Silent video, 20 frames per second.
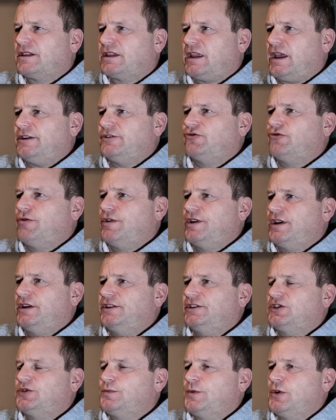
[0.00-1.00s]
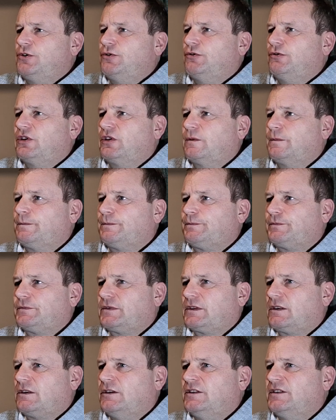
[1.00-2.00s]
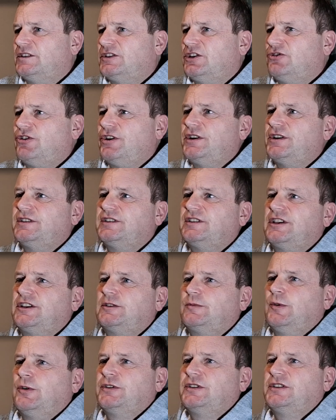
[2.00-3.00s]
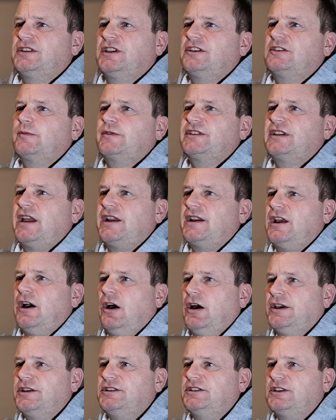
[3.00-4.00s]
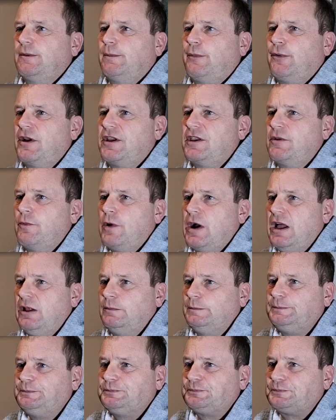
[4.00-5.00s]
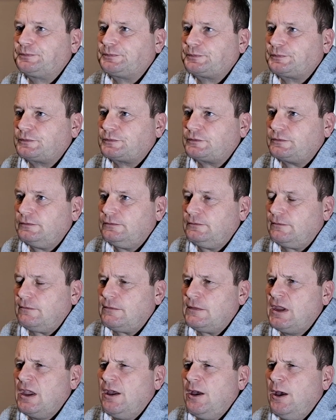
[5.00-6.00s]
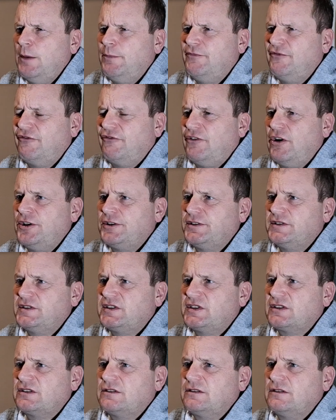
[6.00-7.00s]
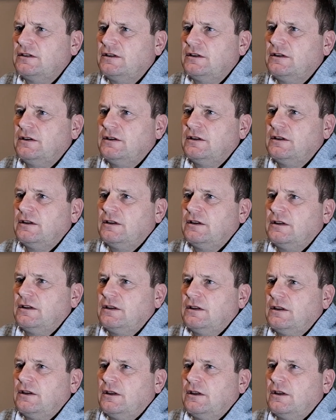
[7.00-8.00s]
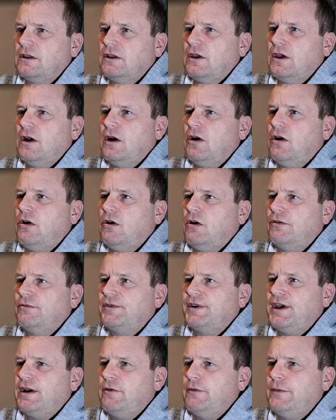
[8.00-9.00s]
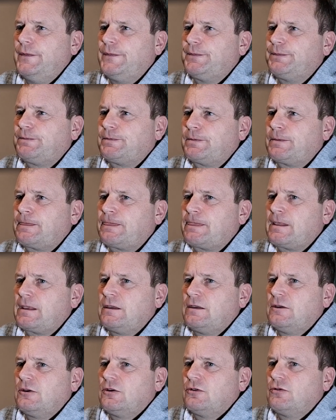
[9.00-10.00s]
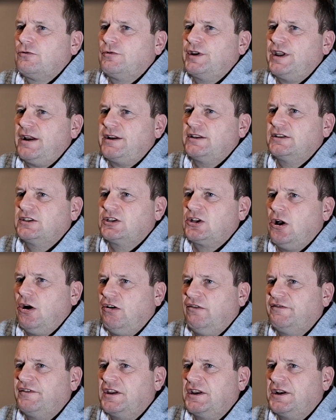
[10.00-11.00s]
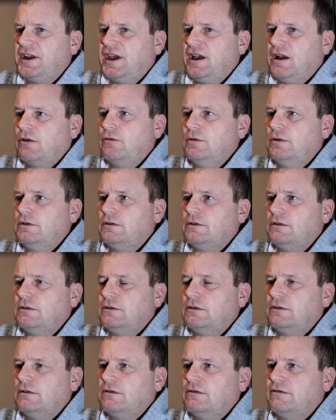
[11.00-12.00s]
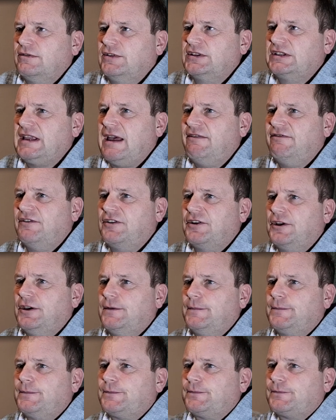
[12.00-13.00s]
That is really smooth. Considering it's 6.6%, hides it pretty well. Up front, oh, now we're getting toffee now, for definite.